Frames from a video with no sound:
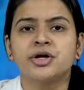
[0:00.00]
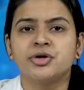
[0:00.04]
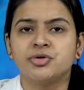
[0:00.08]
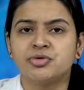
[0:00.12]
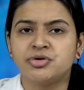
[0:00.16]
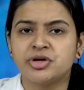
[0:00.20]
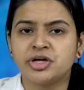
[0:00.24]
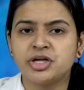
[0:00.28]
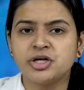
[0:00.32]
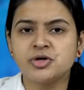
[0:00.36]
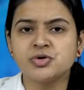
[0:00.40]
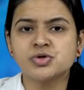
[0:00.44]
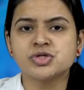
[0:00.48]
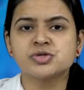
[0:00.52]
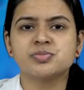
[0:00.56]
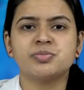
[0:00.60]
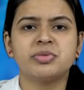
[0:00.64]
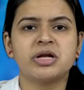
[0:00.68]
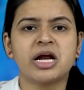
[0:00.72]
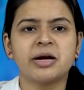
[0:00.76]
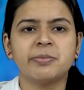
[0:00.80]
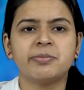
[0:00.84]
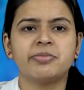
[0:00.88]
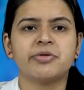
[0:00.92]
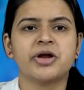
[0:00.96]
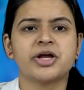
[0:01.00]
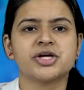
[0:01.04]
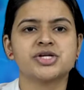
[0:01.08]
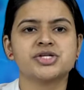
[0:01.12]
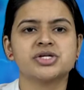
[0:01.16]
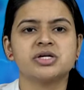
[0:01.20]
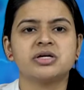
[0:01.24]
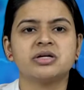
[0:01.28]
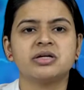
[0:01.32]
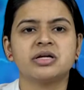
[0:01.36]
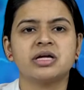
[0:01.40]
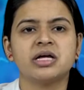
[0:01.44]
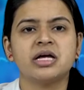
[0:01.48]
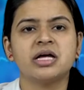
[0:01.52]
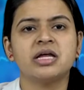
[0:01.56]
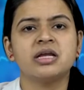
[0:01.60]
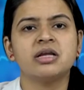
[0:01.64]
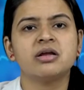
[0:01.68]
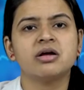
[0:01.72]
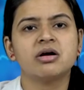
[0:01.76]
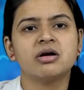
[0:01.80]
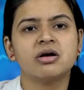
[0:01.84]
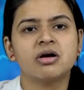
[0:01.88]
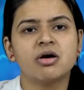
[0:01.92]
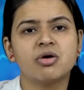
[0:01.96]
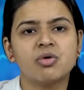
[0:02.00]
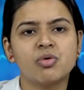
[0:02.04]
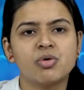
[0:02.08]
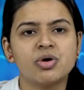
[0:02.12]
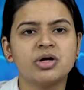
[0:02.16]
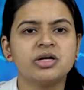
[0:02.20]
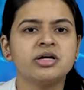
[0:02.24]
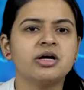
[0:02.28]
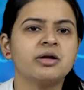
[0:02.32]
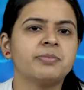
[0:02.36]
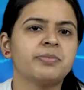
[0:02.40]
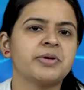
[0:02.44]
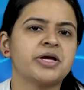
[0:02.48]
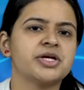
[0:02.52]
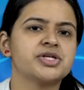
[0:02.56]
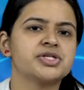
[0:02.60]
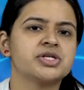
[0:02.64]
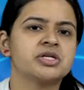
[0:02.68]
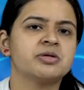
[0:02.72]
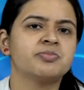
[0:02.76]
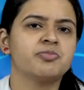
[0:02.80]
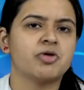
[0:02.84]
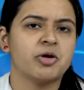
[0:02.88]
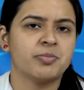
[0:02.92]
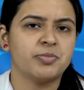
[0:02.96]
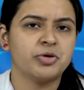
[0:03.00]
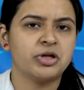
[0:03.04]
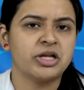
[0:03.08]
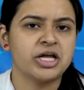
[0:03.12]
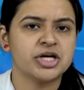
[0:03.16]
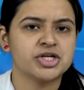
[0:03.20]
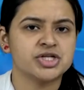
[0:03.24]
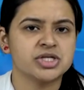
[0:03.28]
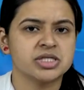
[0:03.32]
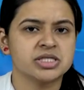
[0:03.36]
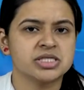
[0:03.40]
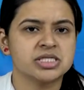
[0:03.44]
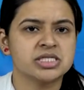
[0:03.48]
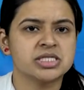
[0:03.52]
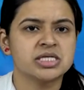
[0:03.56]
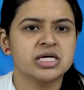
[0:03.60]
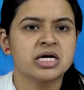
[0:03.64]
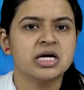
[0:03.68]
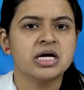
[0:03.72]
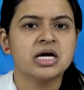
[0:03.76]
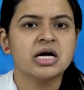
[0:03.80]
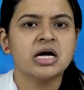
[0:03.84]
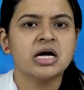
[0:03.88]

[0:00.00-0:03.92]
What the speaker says: to reduce blood pressure in older patient populations.